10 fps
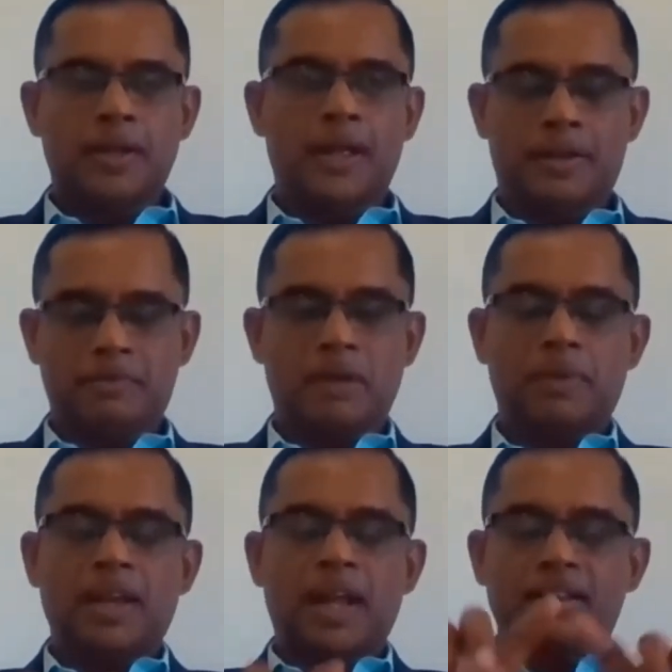Uh, that
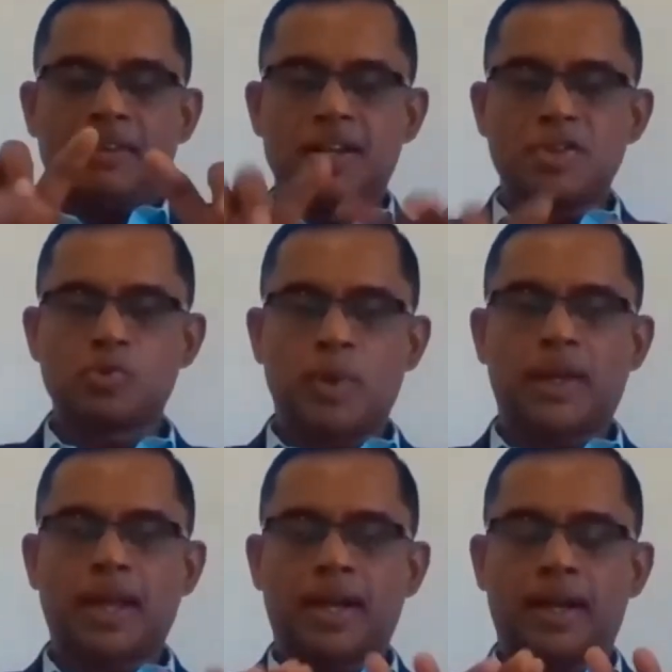in other words, we
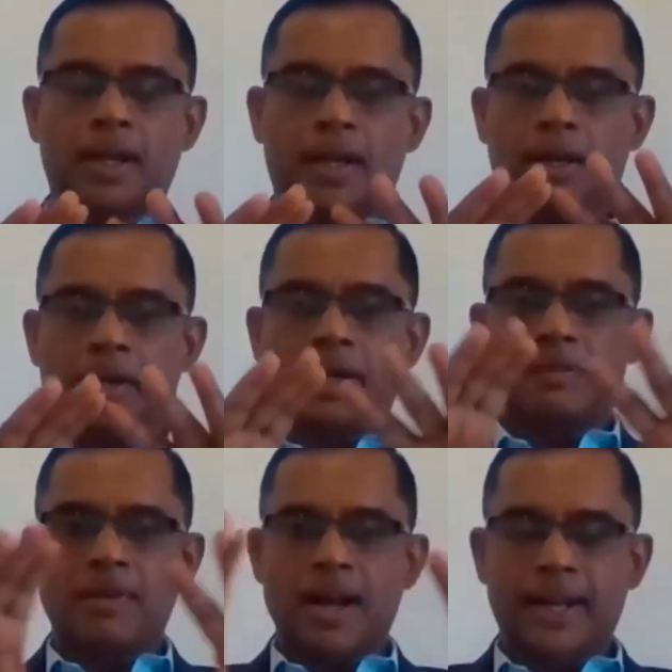can uh,
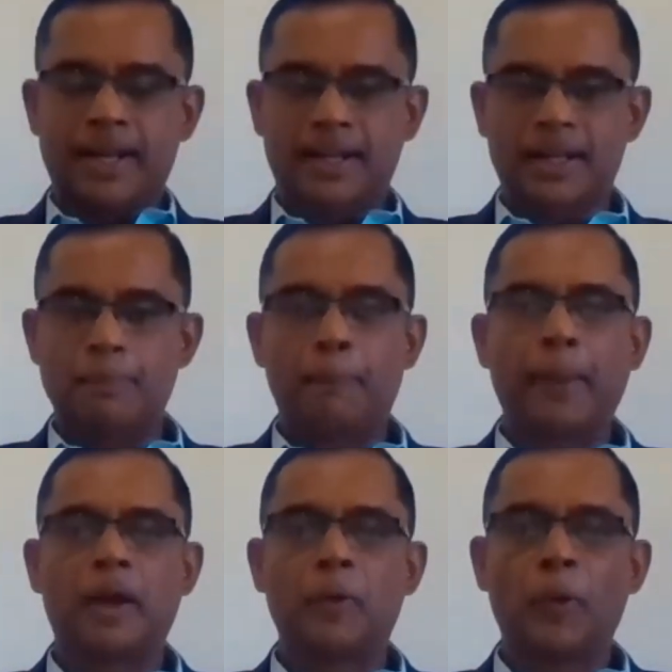divide a
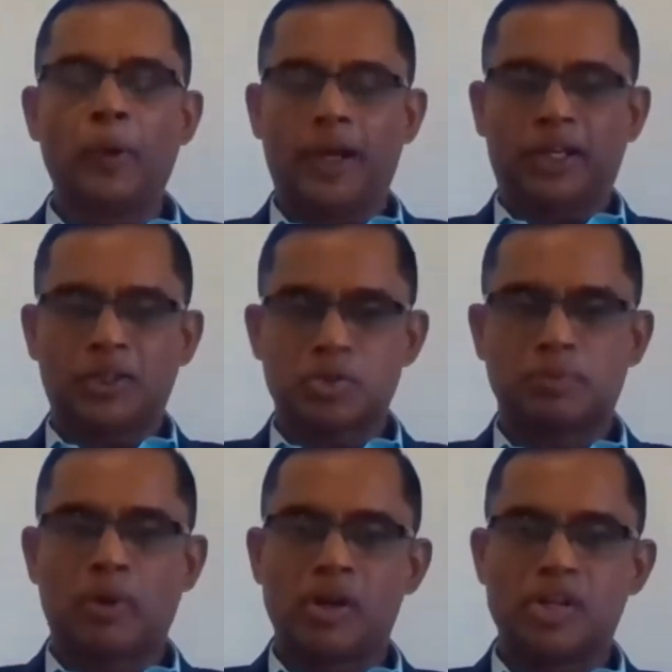big goal into
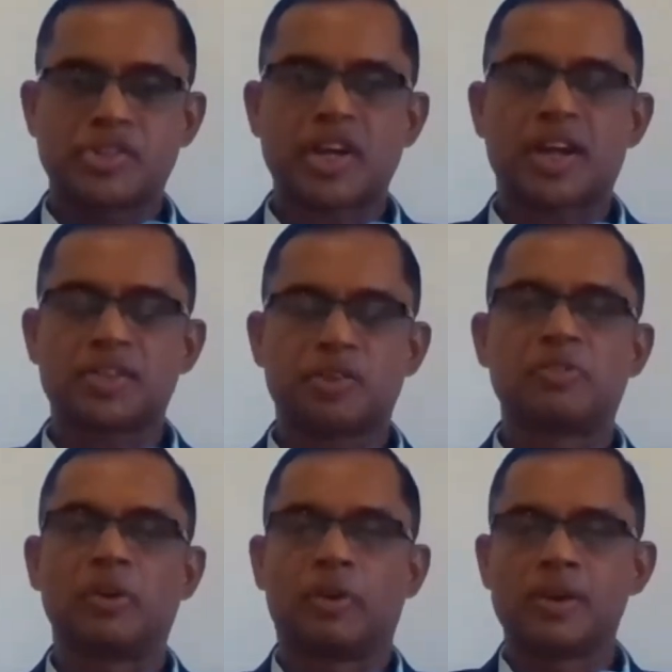small chunks
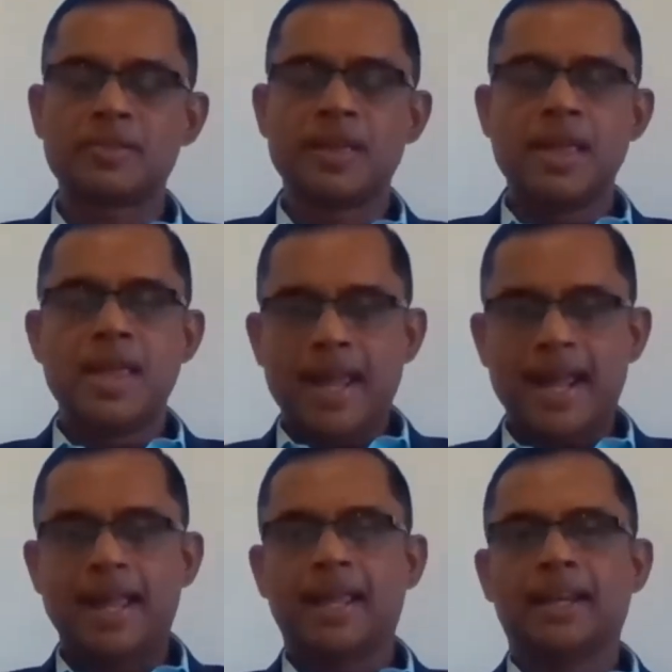of goals
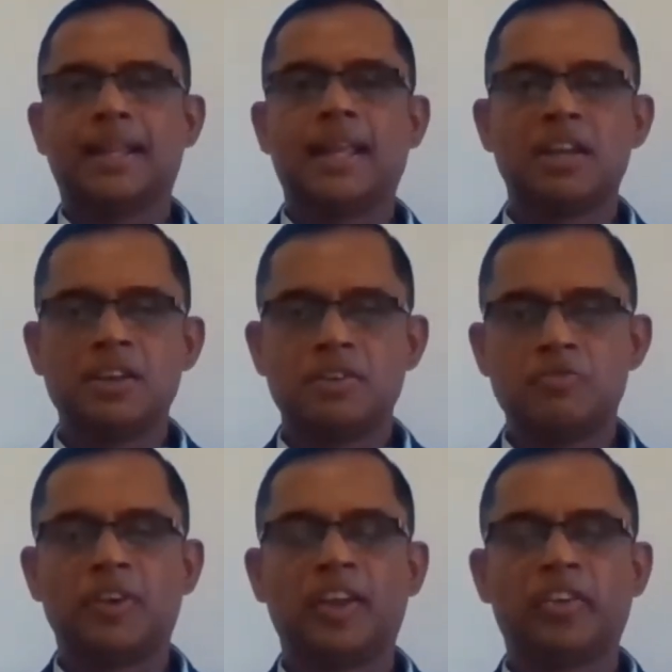and
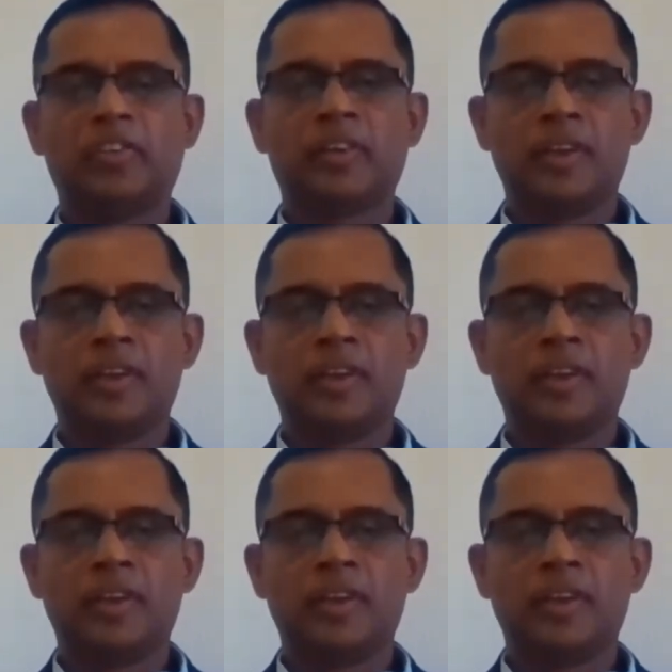finish